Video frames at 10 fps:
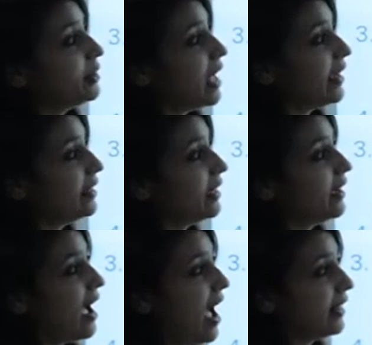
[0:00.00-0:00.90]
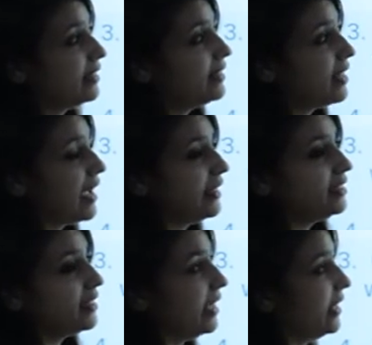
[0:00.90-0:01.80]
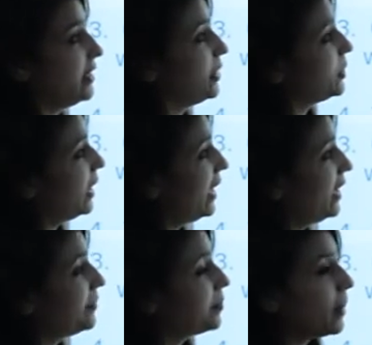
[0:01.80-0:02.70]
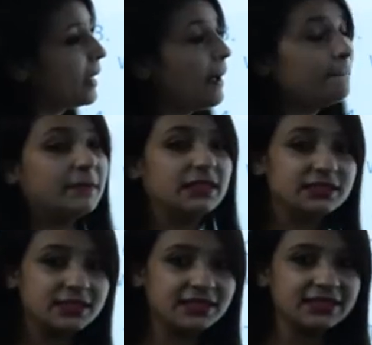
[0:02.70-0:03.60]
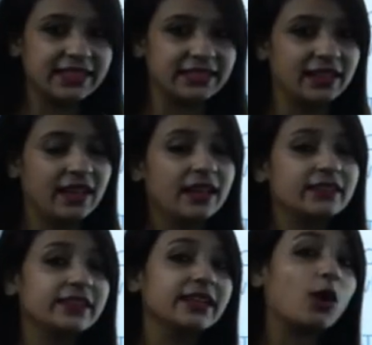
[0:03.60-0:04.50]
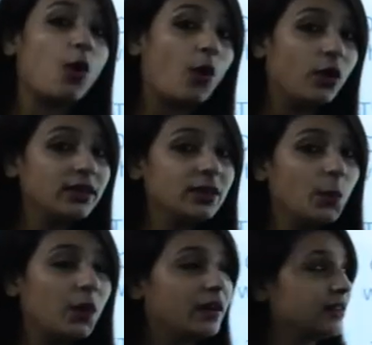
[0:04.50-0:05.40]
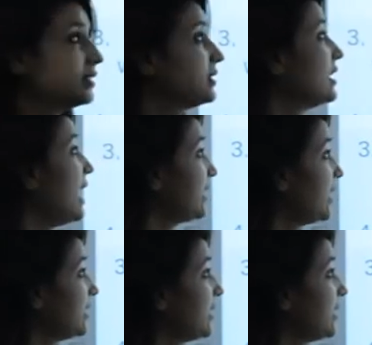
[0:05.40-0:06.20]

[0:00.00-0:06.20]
night and the night into day. Minister said that all the works that are